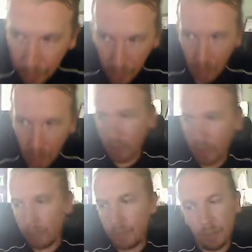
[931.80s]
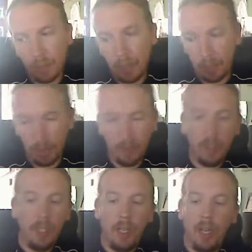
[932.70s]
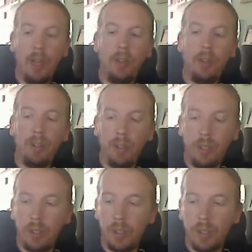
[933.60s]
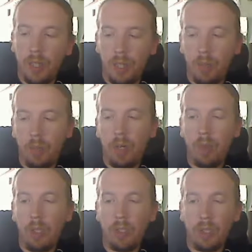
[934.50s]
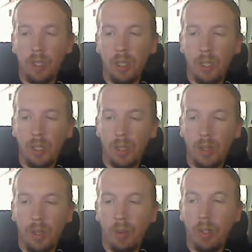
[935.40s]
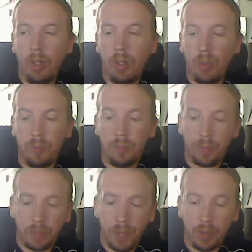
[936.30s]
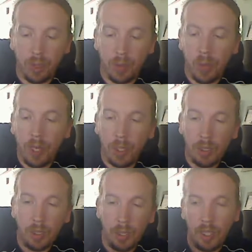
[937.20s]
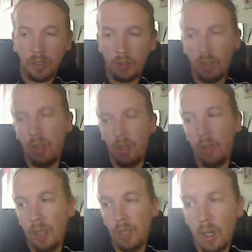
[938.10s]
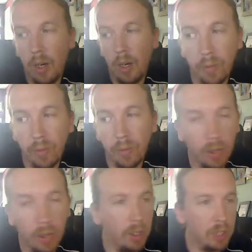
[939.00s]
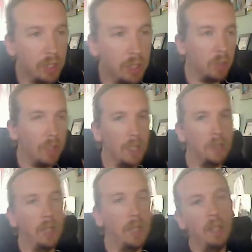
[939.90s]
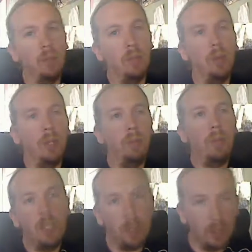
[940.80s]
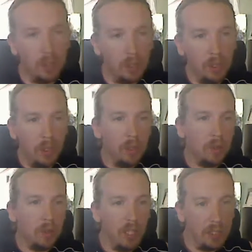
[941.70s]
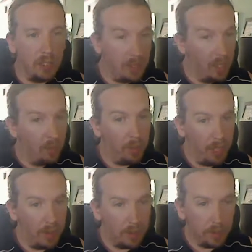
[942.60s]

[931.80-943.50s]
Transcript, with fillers: on the piece of paper, other th- that pretty much that we're they're required to let us grow our four recreational plants and one patient so that's 10 plants